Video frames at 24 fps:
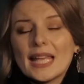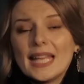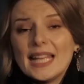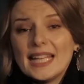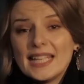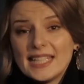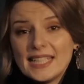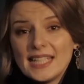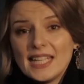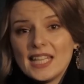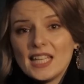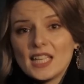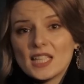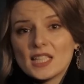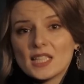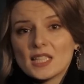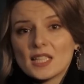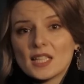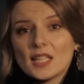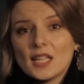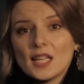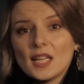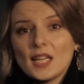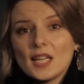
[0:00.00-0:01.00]
Indeed.
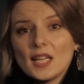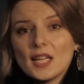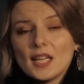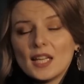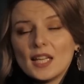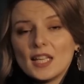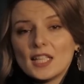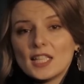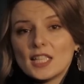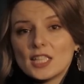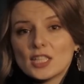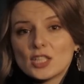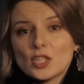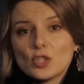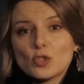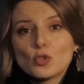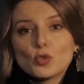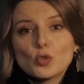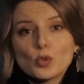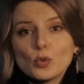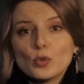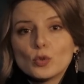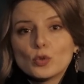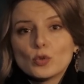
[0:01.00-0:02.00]
It is a
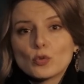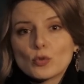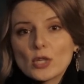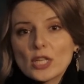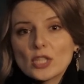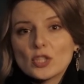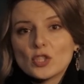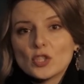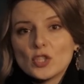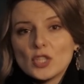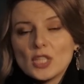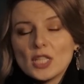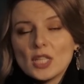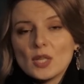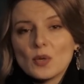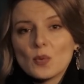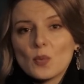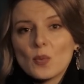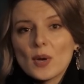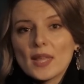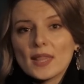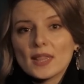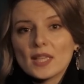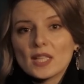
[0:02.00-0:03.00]
true tragedy
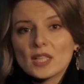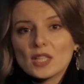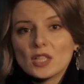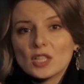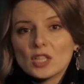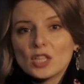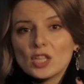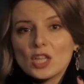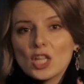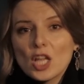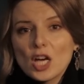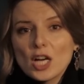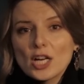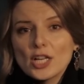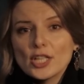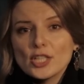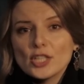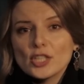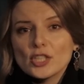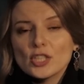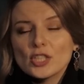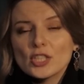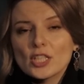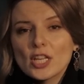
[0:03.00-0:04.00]
when the
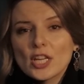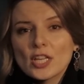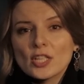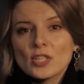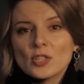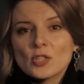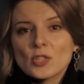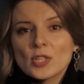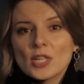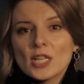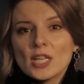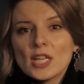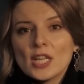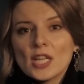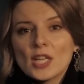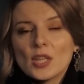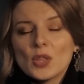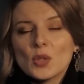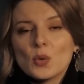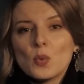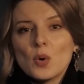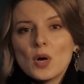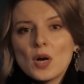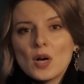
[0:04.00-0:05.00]
largest country
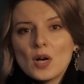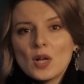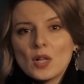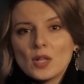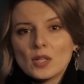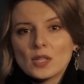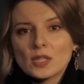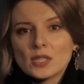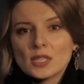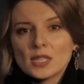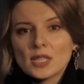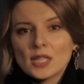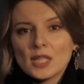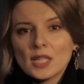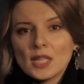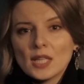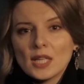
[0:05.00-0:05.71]
in the world